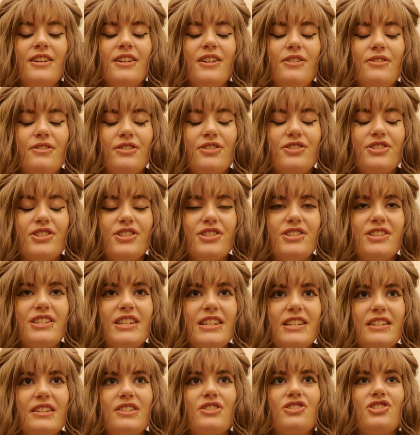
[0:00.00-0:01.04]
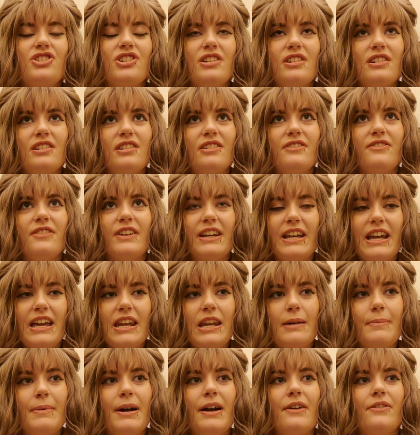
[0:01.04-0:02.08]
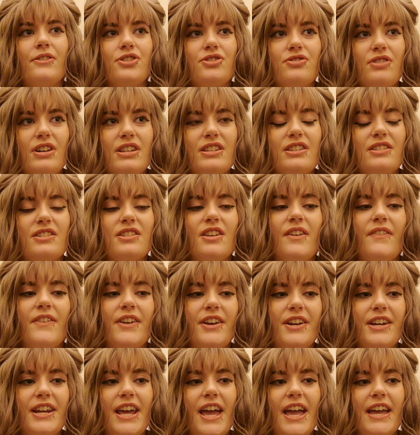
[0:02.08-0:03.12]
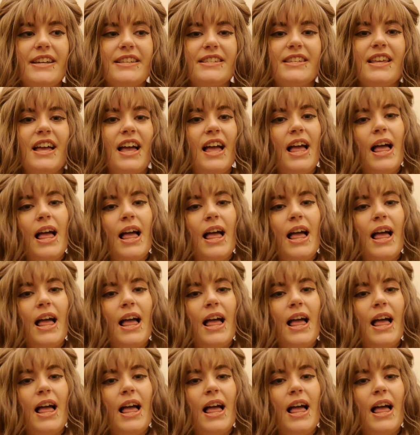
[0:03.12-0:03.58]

you can just sit, chill, forget about the stresses of your days,